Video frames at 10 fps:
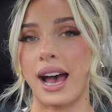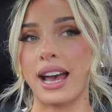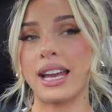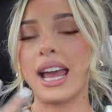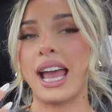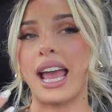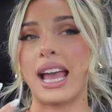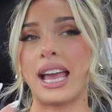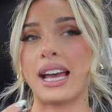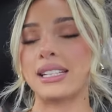that.
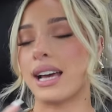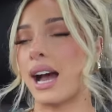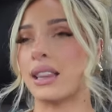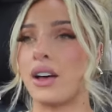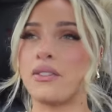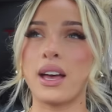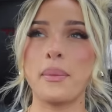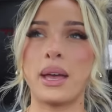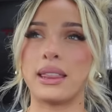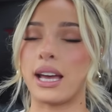And I love
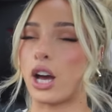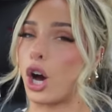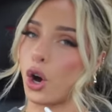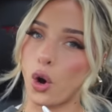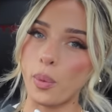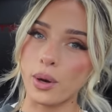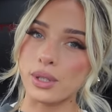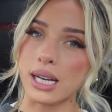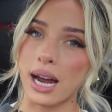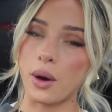them in like a hobo
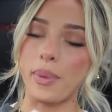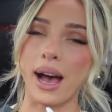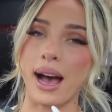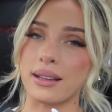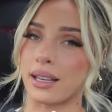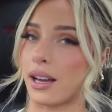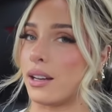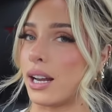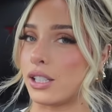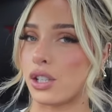style bag, like
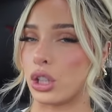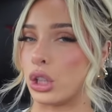a nice